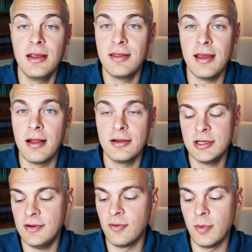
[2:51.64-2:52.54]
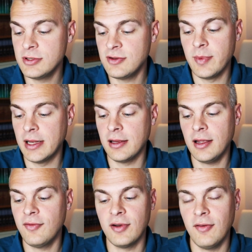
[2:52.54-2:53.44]
theology for most of my
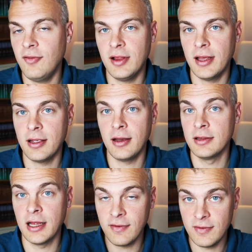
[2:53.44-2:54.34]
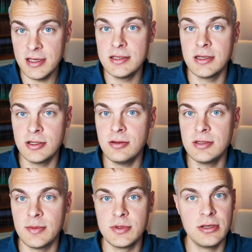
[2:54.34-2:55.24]
life, and I feel like a lot of these
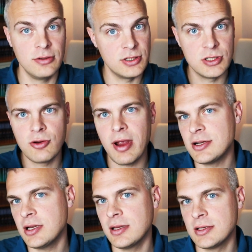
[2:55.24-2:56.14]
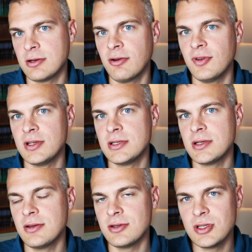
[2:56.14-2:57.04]
issues, I'm still just scratching the
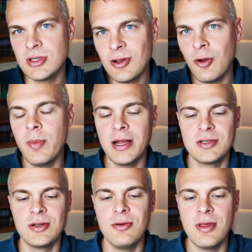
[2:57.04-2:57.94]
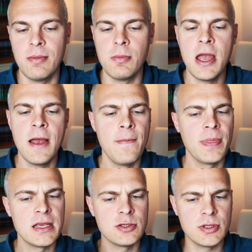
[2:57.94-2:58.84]
surface. There's so much to them.
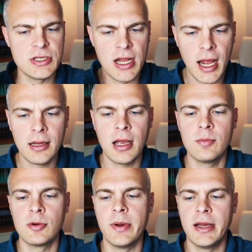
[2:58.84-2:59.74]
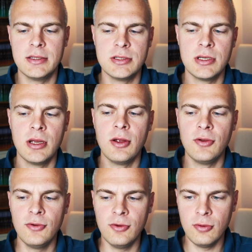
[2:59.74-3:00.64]
So it's not compromise
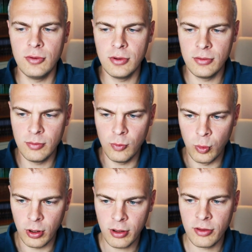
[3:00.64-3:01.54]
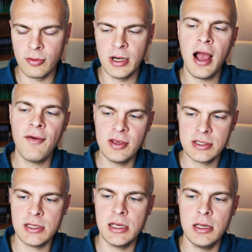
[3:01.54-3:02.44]
to work through it.
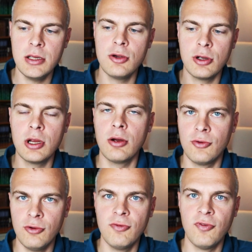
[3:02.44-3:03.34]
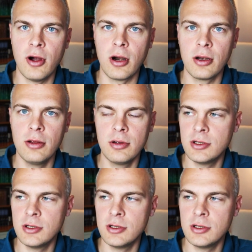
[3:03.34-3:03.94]
Obviously, you could go too far. It